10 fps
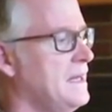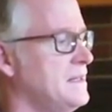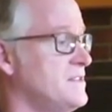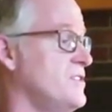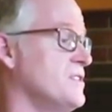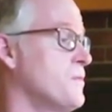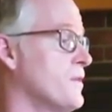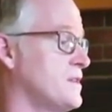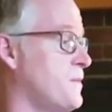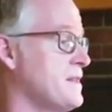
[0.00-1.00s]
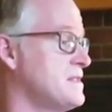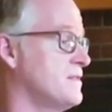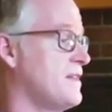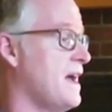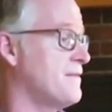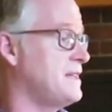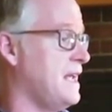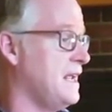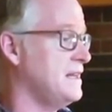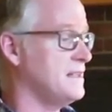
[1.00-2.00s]
and it's just more expensive to
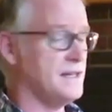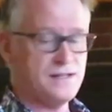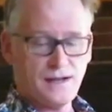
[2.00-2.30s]
have a Dane,